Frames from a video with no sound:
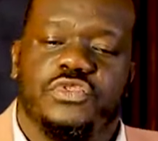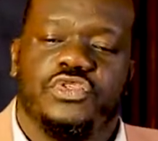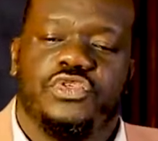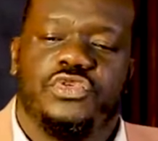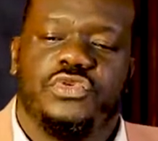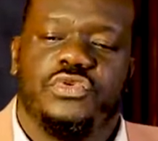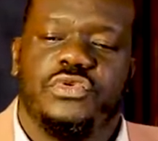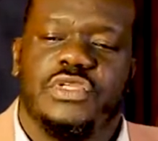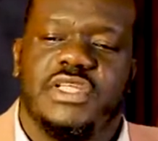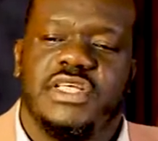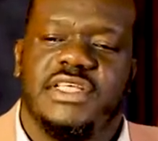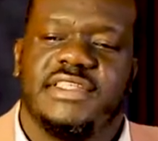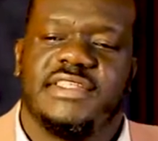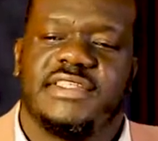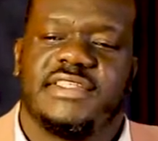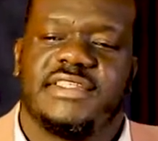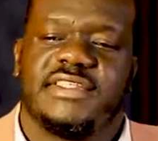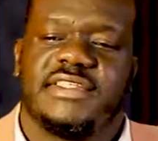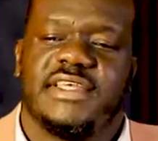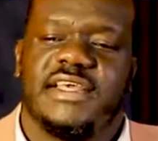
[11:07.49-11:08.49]
truly
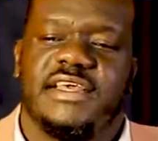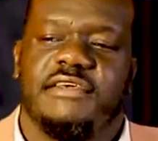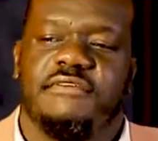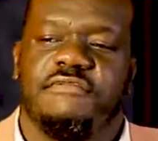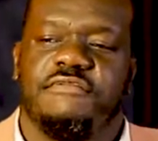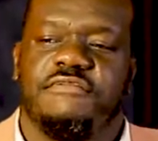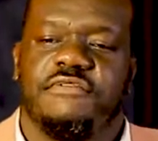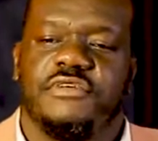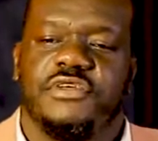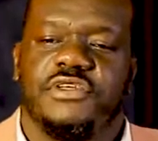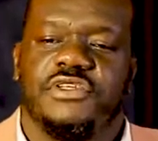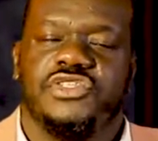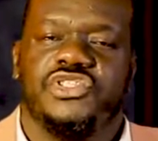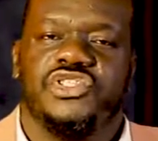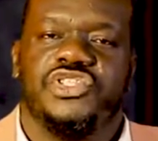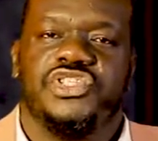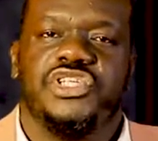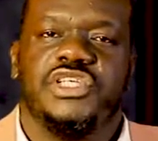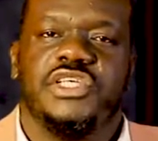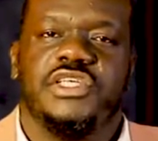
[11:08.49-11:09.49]
serve
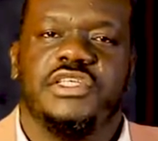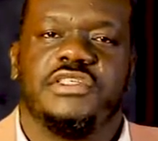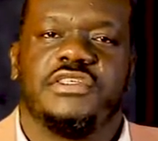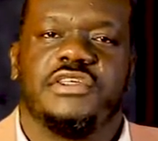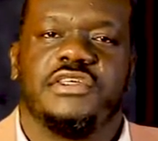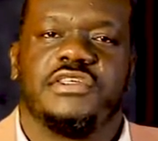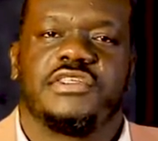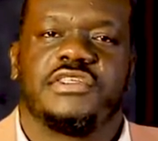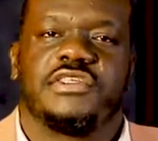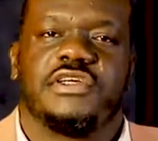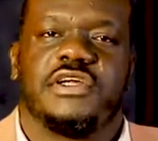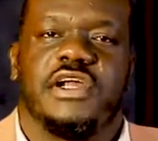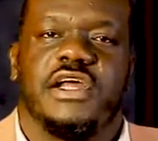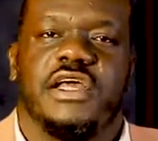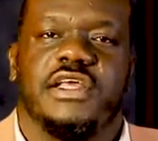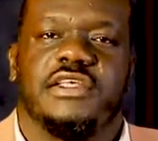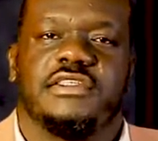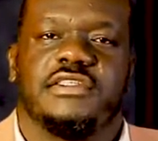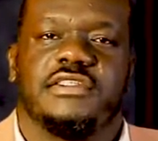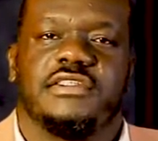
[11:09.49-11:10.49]
Jesus
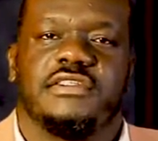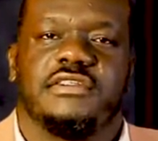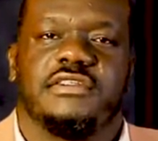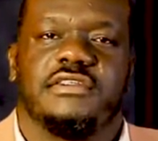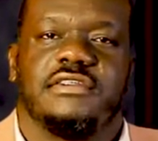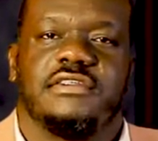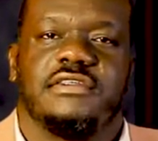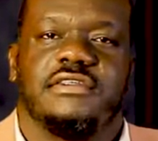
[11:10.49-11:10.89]
Christ,